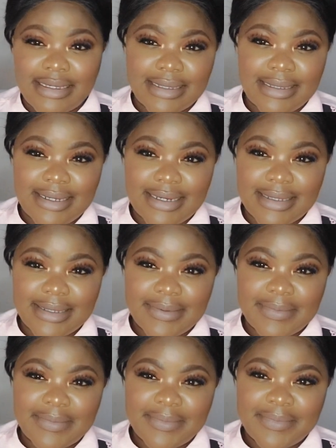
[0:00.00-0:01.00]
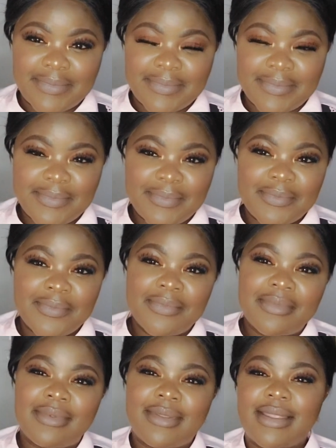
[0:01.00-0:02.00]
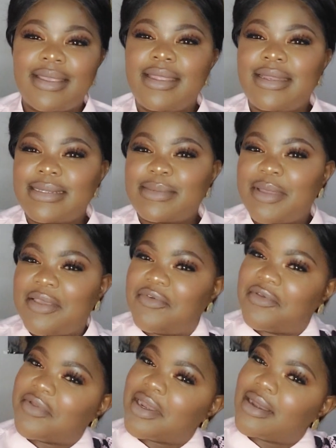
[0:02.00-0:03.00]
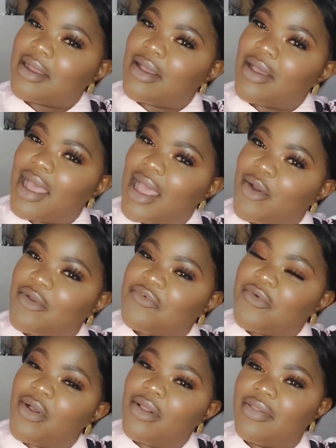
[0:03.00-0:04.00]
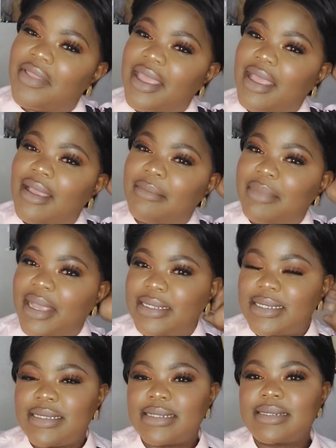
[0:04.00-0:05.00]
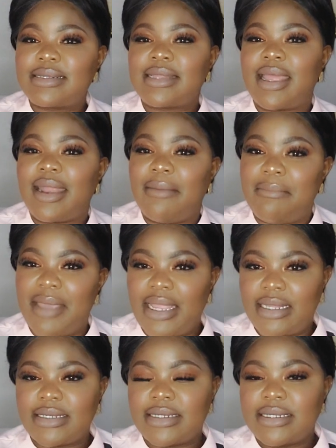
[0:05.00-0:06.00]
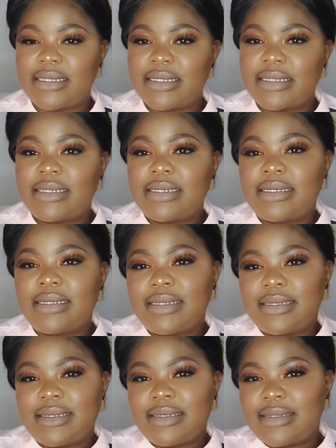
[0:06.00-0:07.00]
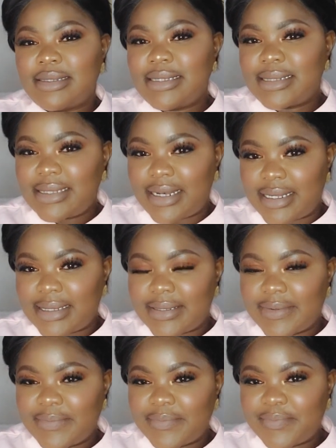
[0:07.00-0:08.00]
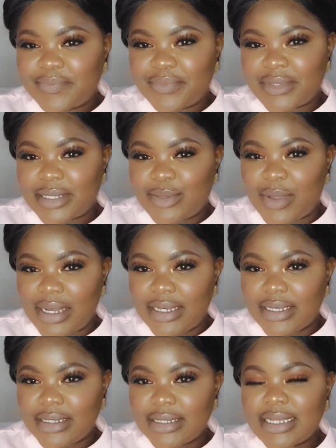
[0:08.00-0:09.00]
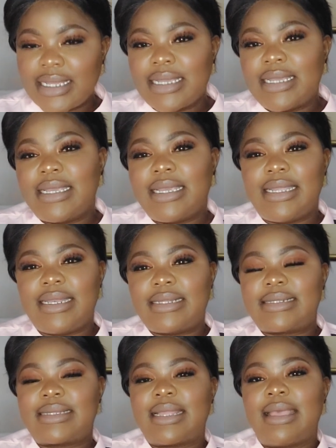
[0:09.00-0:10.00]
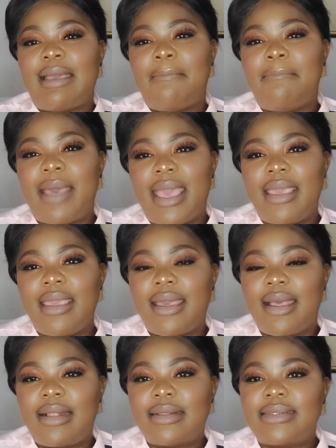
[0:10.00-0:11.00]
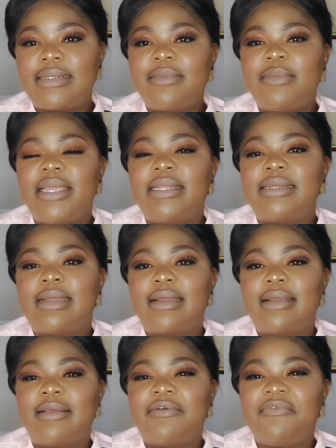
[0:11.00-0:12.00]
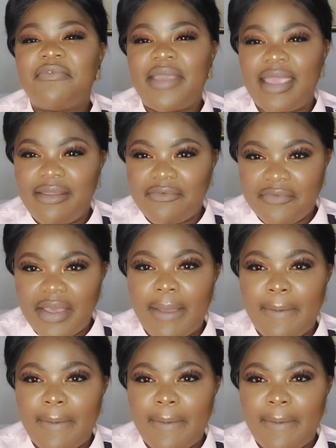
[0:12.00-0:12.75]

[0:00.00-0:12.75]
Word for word: This dress. It is my favorite out of all the purchases that I made. This dress, this one, it is my ultimate fave.